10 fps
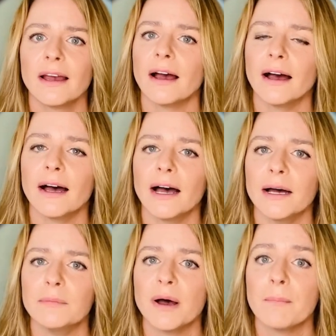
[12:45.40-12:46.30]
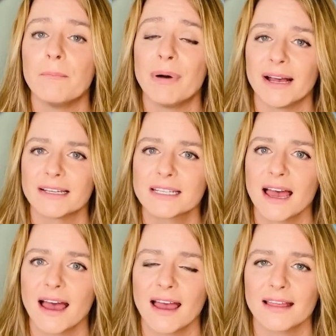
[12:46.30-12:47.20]
but
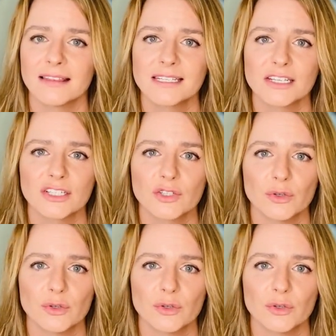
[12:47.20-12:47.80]
I listen to